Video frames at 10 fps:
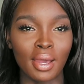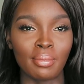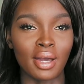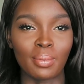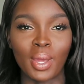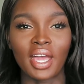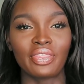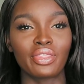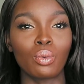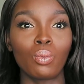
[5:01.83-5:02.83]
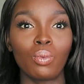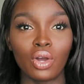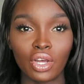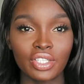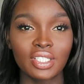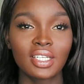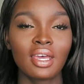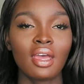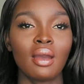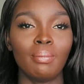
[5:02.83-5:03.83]
my mum had the worst
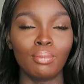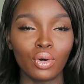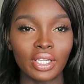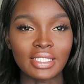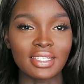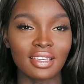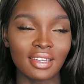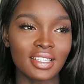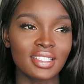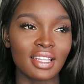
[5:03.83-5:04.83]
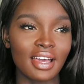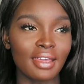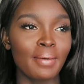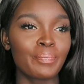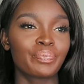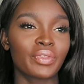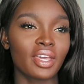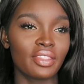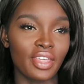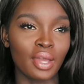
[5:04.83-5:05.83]
morning sickness. Like,
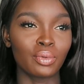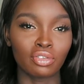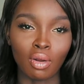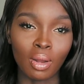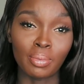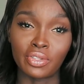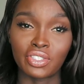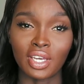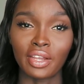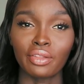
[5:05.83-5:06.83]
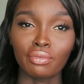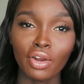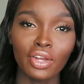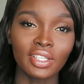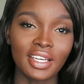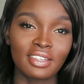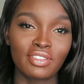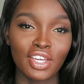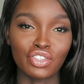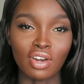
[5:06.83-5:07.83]
they will throw up on the side of the road. Like, if
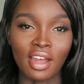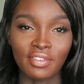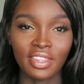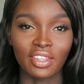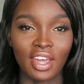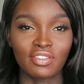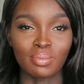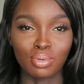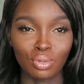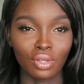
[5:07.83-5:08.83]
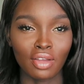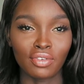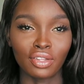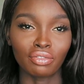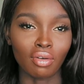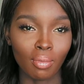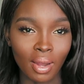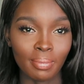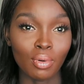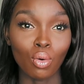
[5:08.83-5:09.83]
they're driving, they'd have to pull over and throw
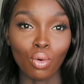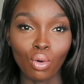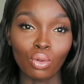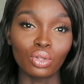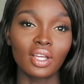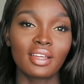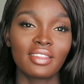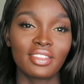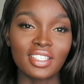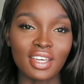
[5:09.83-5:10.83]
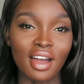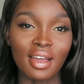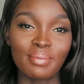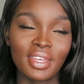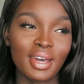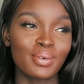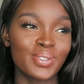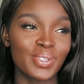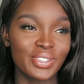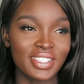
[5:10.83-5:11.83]
up all the time, and I
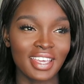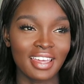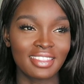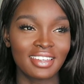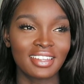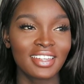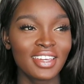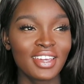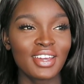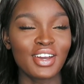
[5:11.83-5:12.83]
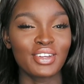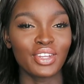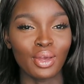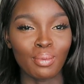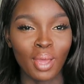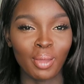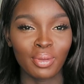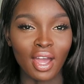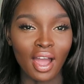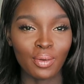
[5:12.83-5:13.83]
was so scared that, you know,
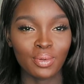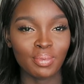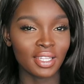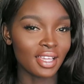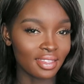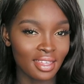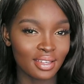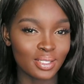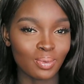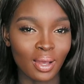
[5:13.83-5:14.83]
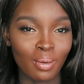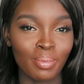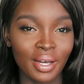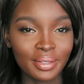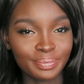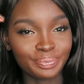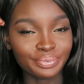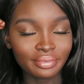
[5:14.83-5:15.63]
maybe I would be like that as well, but